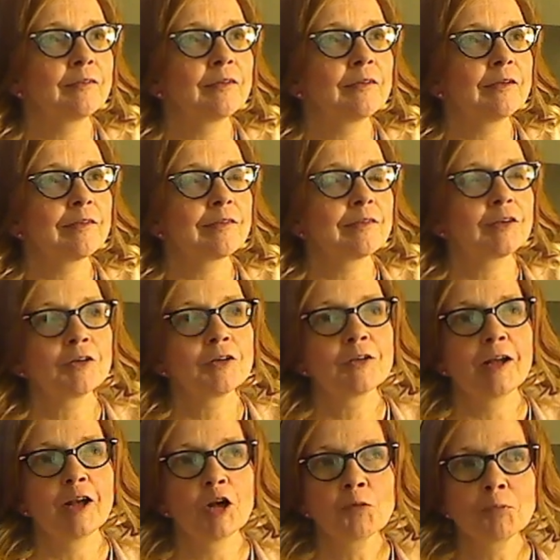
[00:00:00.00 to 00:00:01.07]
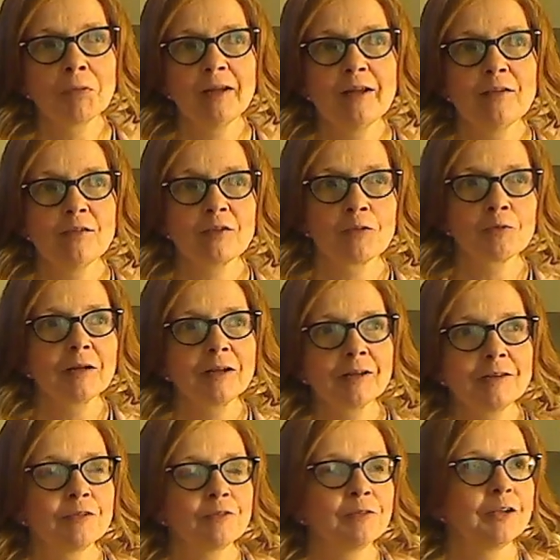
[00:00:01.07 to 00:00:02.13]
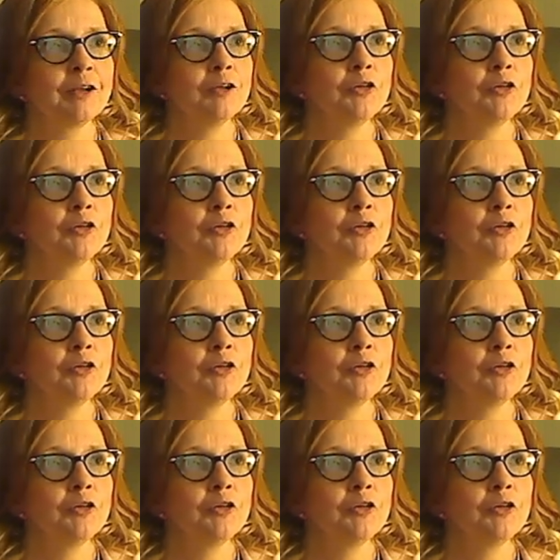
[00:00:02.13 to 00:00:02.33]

considered airplanes a relatively